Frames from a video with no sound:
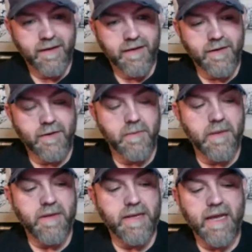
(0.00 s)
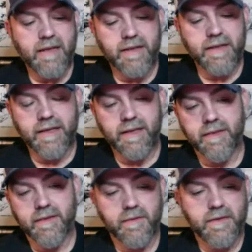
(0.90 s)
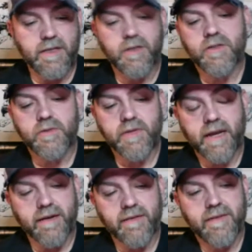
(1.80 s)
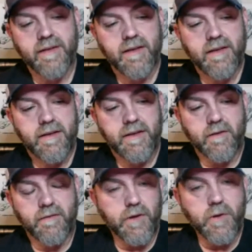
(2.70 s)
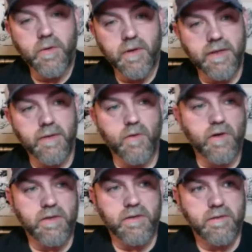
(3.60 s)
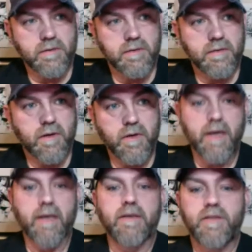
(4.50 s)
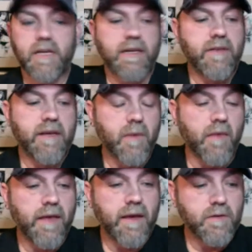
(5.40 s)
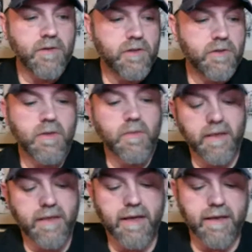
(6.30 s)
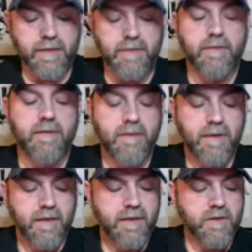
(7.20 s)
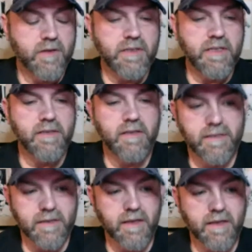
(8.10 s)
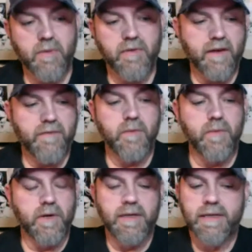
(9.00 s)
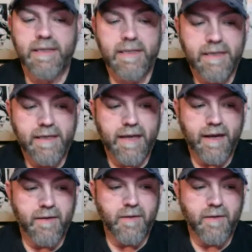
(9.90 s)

you know maybe not in the industry kind of you know view and it works oh yeah, shit, I didn't think about that. We should do something like that. And so it's it's a it's a collaborative effort. But yeah,